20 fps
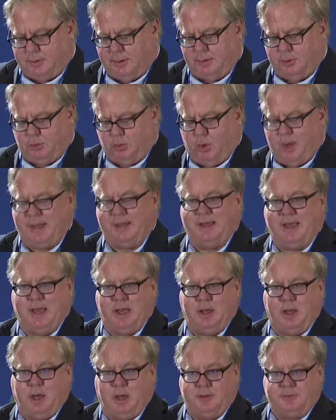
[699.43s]
and Dwight
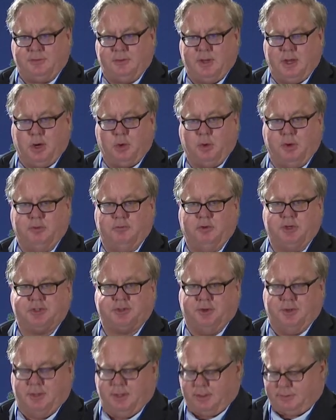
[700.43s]
Eisenhower and
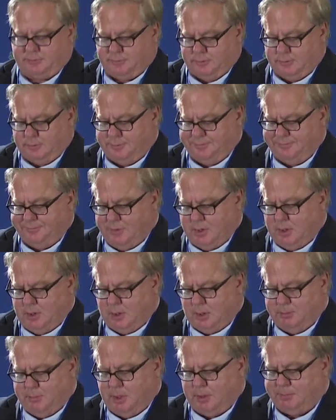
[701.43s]
Richard Nixon,
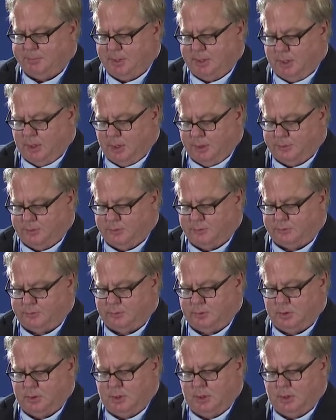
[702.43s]
among many others,